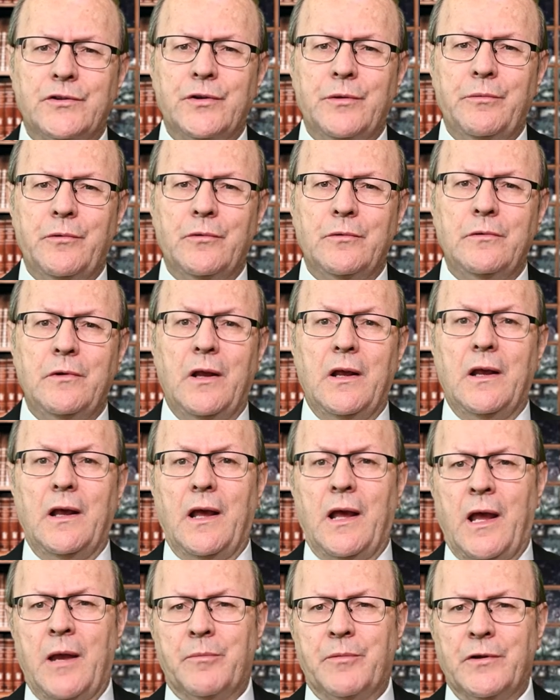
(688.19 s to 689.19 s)
Tribune,
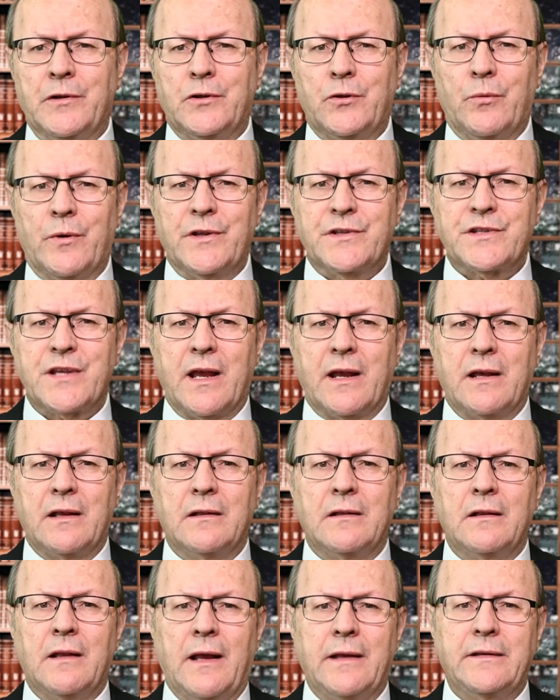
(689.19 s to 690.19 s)
April 22,
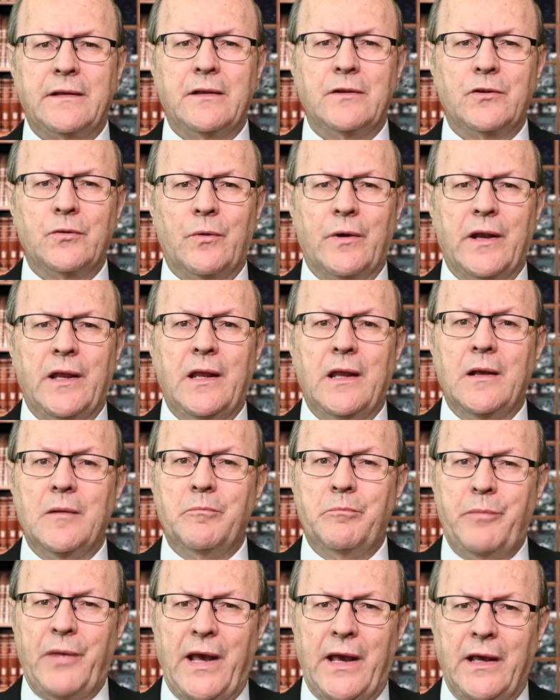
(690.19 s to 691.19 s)
1920,
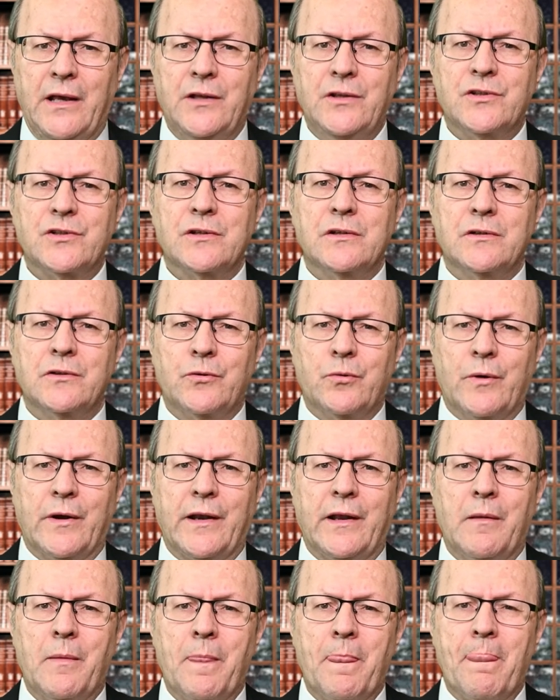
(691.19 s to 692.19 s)
page
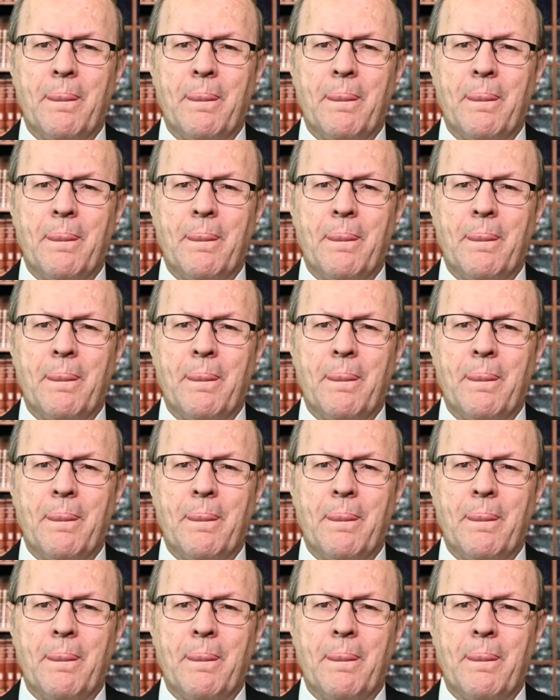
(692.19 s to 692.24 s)
20.